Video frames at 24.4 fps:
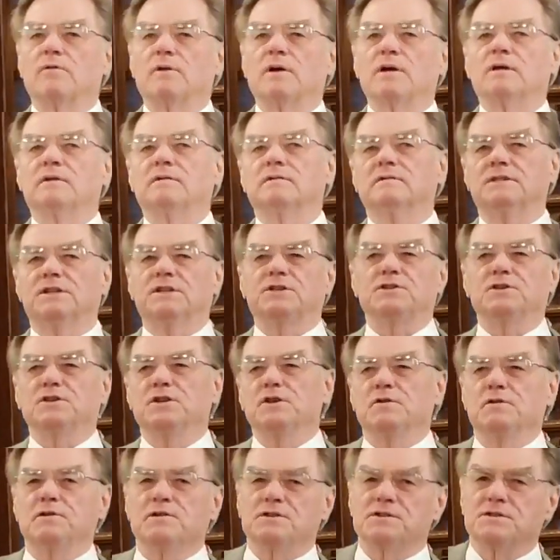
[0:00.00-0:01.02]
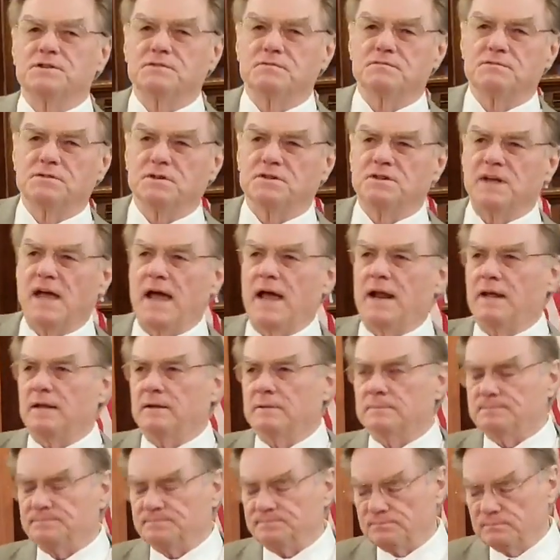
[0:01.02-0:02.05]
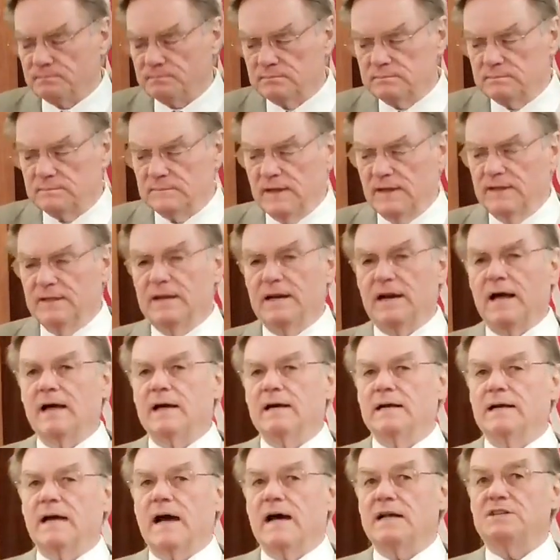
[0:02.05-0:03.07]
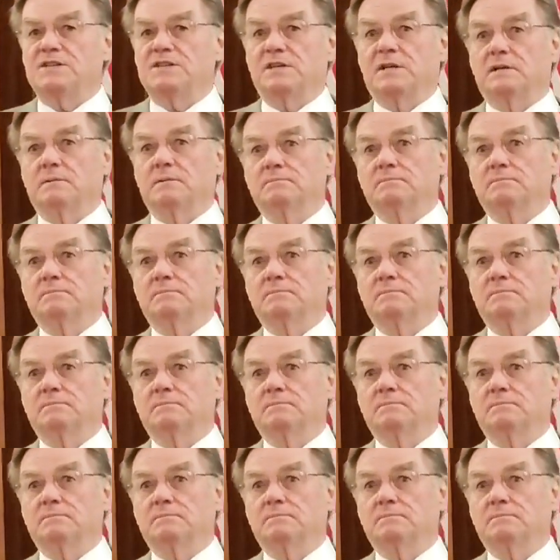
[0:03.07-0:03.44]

we just knew it was satanic. And then I got it.